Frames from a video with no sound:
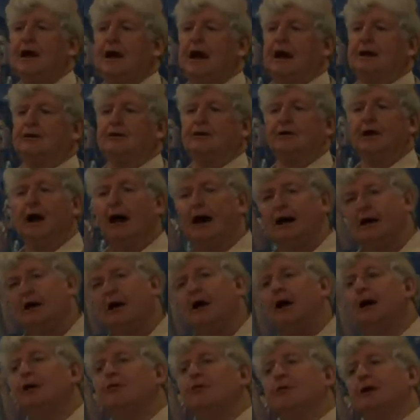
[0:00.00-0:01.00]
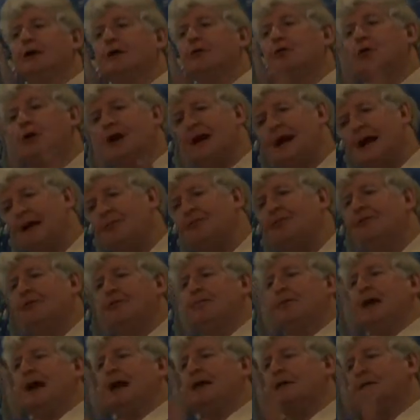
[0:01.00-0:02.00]
And today I really want to come
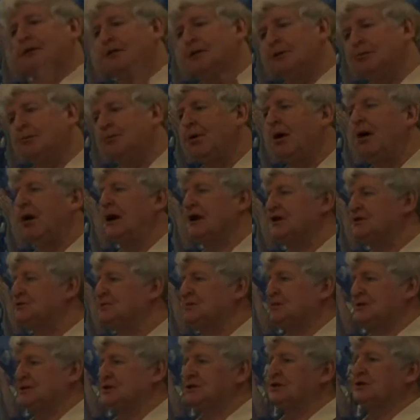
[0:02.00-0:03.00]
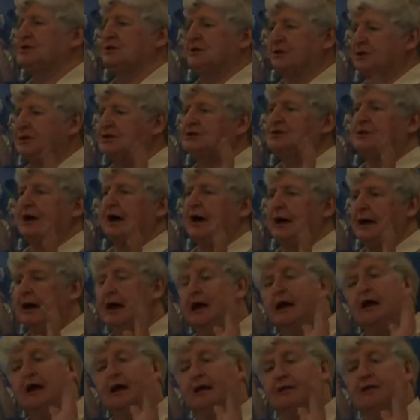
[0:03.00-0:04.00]
from that little biased position to say
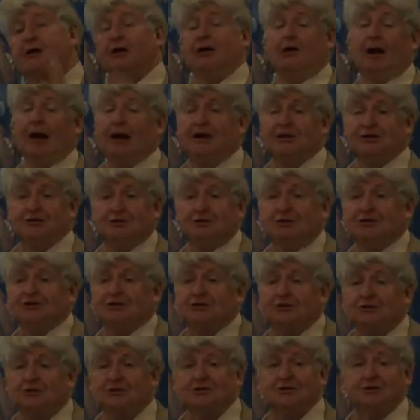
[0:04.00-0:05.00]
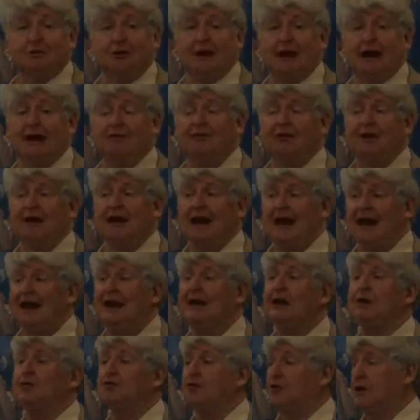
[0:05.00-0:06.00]
the greatest resource we have in
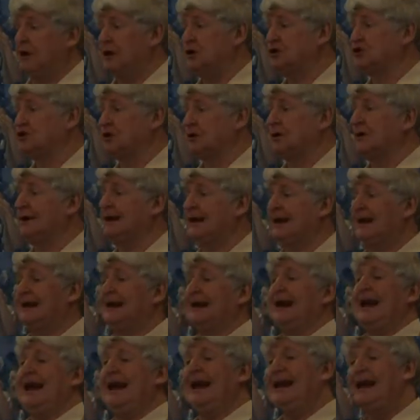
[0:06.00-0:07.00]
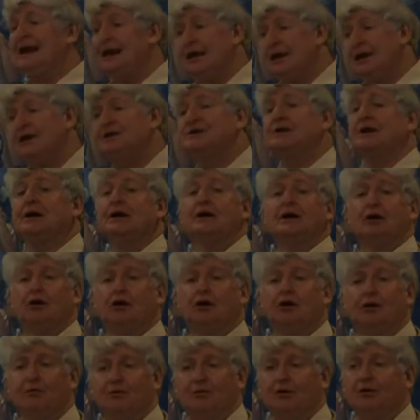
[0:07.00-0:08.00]
any region, in any
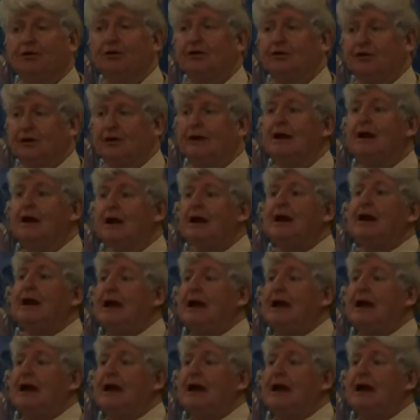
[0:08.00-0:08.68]
community,